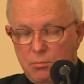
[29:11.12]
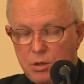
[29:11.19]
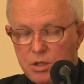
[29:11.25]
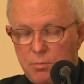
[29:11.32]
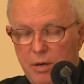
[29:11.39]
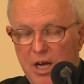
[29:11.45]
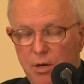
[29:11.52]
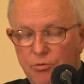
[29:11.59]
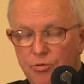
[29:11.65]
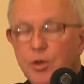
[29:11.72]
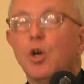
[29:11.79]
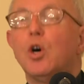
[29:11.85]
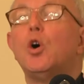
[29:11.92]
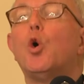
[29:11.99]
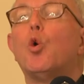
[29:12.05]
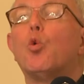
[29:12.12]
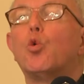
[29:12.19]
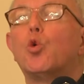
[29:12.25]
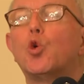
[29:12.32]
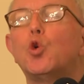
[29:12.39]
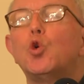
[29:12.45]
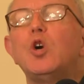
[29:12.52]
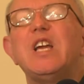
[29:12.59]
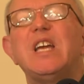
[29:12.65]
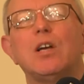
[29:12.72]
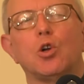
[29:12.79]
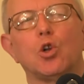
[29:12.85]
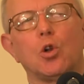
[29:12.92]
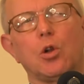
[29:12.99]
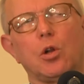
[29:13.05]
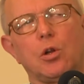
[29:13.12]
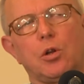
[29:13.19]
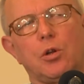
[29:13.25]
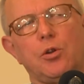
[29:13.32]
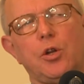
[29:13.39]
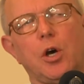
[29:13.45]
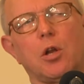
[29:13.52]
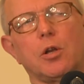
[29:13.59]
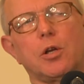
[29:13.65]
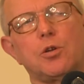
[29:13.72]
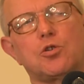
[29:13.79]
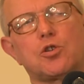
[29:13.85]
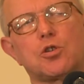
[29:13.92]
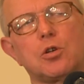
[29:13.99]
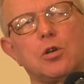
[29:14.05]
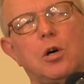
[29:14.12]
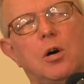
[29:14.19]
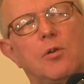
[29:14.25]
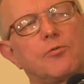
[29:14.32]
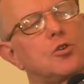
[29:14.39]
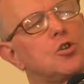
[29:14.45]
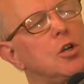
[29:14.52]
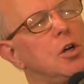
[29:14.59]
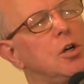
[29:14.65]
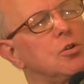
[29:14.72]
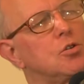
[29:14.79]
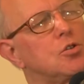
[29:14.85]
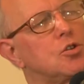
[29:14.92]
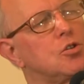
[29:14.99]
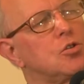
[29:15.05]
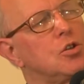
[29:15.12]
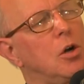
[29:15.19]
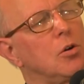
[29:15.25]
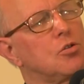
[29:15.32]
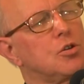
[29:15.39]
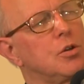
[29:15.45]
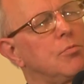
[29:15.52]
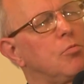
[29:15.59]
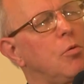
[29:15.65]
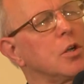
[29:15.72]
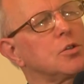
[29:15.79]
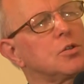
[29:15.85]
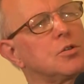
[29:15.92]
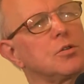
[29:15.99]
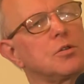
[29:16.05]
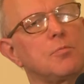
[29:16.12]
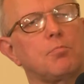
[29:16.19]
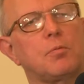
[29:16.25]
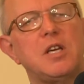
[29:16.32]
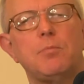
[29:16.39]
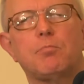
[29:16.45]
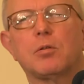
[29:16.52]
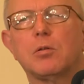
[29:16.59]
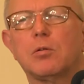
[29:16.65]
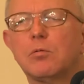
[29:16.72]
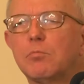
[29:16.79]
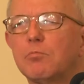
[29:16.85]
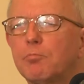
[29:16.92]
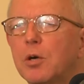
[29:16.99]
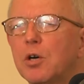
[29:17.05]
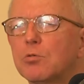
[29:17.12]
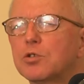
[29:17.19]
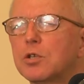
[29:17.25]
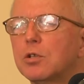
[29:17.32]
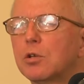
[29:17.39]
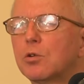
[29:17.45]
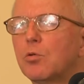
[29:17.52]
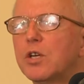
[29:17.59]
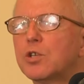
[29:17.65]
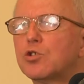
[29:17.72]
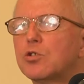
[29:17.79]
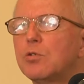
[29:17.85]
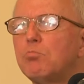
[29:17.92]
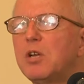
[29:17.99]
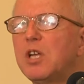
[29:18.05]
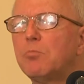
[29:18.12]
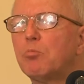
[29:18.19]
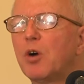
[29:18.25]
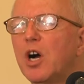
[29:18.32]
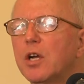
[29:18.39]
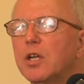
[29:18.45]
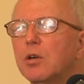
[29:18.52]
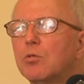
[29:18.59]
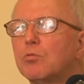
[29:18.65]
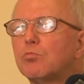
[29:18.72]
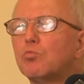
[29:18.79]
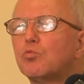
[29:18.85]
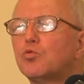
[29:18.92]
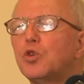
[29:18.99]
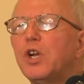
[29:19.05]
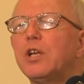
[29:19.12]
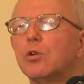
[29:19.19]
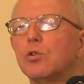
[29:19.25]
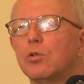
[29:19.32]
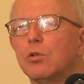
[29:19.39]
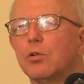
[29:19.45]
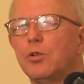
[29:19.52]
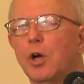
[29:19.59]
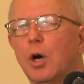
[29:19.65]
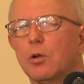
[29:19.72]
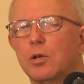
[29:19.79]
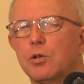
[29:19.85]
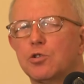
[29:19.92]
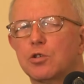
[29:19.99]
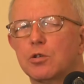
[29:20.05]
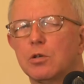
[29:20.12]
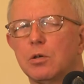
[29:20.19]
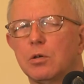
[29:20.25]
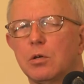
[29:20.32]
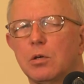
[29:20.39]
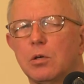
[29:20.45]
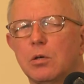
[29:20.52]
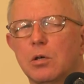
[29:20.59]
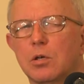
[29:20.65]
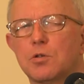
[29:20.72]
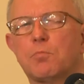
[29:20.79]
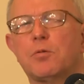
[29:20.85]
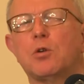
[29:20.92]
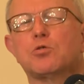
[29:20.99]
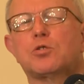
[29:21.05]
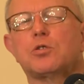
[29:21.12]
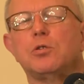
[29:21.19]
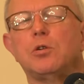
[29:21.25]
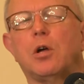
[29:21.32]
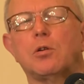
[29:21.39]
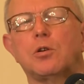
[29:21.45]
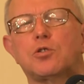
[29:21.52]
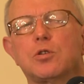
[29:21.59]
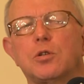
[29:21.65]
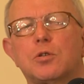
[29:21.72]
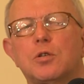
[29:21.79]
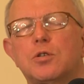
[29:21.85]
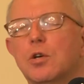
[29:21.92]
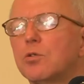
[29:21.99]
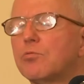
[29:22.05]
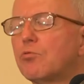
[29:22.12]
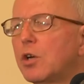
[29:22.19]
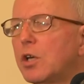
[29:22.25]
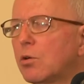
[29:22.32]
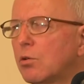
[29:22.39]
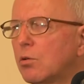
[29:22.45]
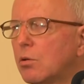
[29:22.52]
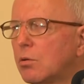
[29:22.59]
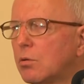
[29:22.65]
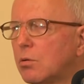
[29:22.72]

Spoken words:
was about the real knowledge of church doctrine. What do the people posing the question mean by real knowledge, as opposed to knowledge that is unreal?